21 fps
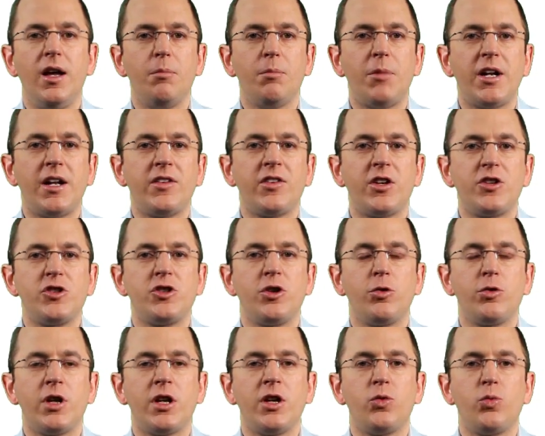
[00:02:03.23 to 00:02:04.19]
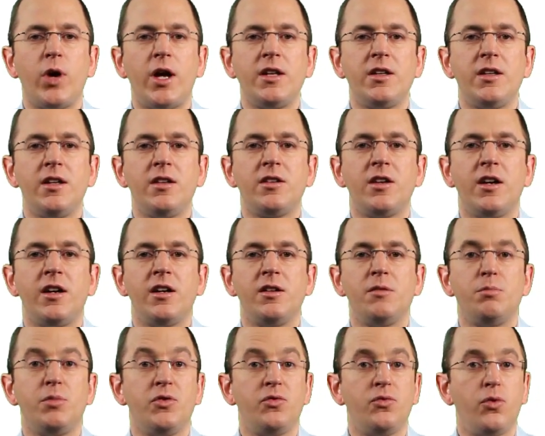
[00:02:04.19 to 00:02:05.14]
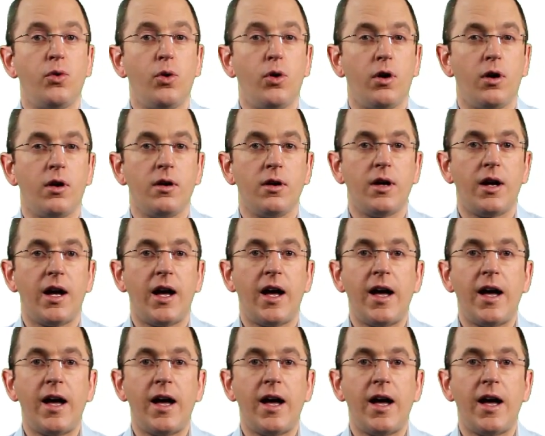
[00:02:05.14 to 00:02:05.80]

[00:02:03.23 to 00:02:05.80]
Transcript: But as I showed in great detail before,